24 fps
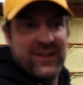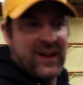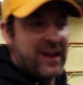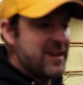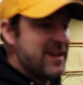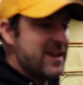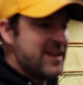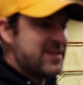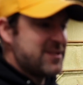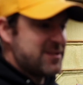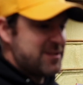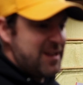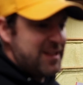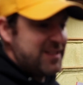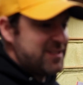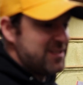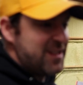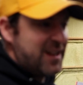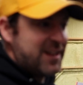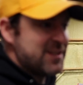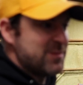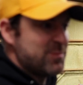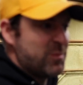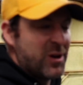It's
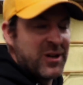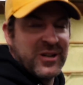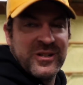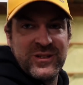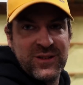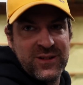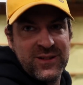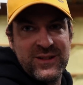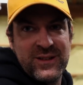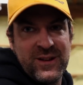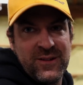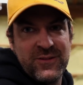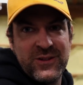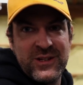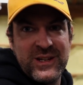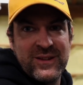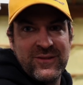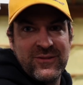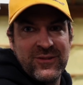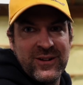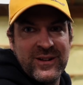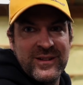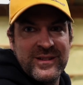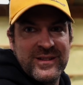not as much of a
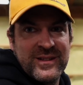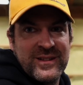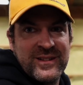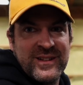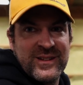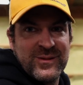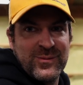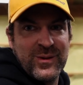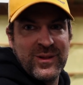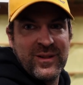difference as we